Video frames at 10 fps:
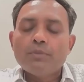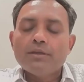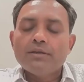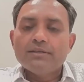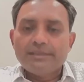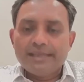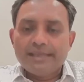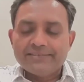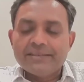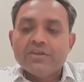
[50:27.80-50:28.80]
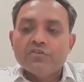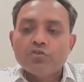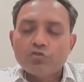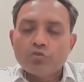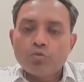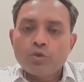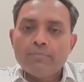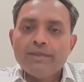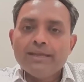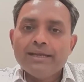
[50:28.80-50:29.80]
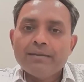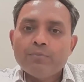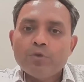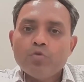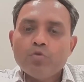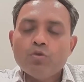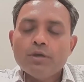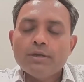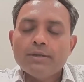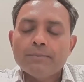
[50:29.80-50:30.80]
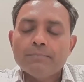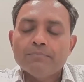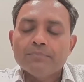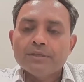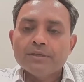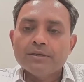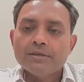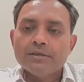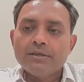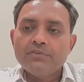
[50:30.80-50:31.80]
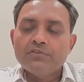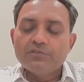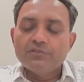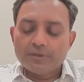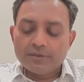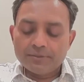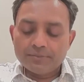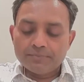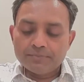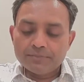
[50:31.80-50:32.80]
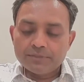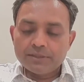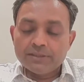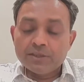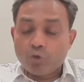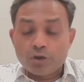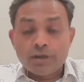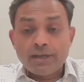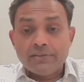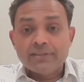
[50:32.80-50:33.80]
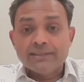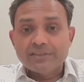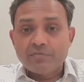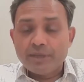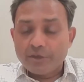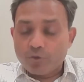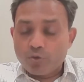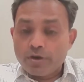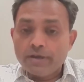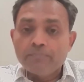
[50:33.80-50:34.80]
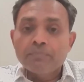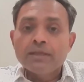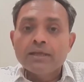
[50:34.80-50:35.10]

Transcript: So, yes. So, Sona BLW is the quarterly results have been good.